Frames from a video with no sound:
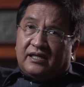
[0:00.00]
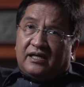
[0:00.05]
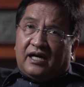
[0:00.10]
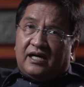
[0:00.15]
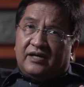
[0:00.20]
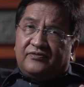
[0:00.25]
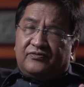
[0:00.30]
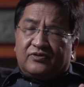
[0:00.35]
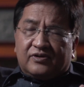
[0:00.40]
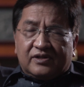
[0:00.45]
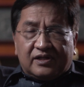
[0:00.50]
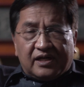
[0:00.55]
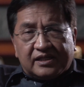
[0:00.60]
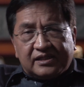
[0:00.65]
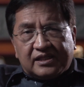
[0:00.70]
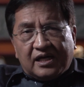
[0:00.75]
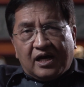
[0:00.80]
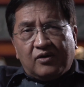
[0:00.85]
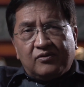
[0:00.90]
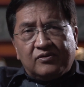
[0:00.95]
I
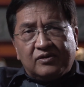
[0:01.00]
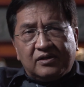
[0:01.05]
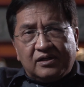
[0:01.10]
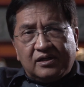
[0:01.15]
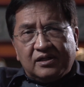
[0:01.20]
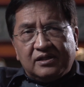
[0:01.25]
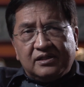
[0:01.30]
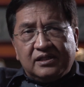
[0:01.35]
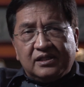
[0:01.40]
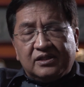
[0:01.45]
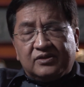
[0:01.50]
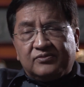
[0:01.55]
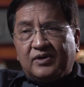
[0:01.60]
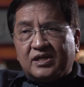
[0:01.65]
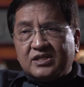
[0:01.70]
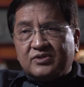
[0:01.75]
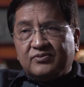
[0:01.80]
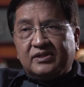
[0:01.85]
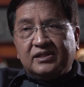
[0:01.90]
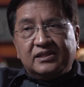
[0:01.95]
forgot how early it
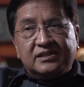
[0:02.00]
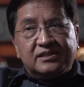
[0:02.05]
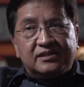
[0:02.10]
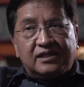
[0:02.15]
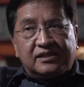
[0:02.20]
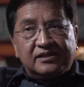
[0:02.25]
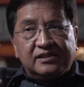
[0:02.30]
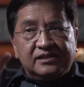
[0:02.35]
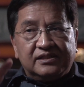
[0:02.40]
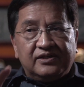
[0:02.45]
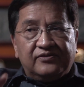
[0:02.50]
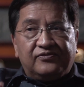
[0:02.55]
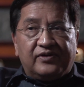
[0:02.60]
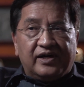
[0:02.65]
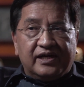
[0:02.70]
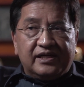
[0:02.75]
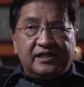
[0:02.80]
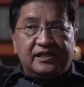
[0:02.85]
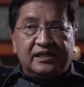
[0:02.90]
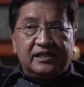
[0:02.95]
was when he started
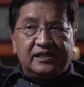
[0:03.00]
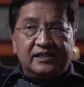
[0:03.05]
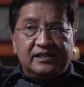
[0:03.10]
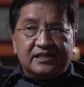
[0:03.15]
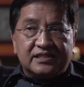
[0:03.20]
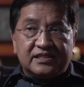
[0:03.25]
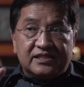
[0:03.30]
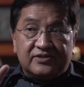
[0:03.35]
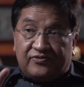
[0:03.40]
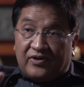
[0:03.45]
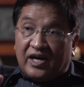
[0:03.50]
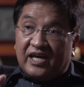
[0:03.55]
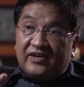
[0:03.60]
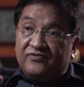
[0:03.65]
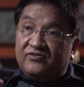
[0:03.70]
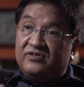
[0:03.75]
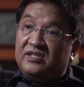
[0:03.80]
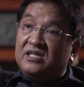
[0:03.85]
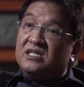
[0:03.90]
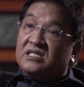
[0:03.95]
defining his
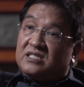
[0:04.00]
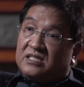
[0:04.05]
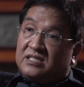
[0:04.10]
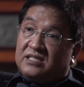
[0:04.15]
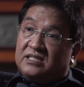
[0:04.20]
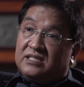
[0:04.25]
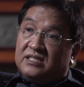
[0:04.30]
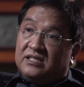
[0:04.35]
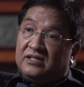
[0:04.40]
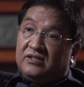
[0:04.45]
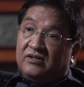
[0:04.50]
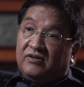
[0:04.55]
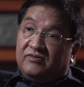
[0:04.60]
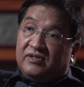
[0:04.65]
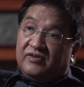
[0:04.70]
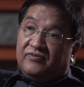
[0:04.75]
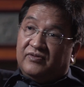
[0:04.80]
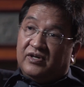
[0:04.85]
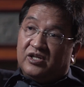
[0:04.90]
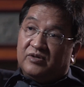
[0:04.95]
5 Ds of
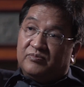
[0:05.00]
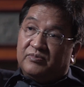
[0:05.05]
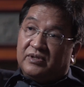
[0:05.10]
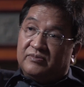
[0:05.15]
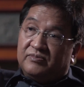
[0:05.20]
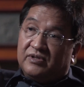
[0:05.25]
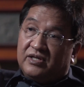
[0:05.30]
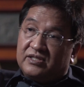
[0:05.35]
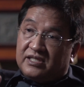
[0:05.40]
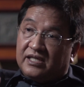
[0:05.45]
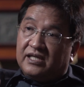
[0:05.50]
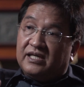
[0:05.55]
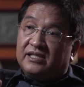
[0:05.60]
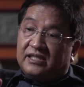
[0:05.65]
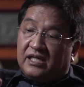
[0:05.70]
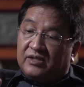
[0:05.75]
development, because again,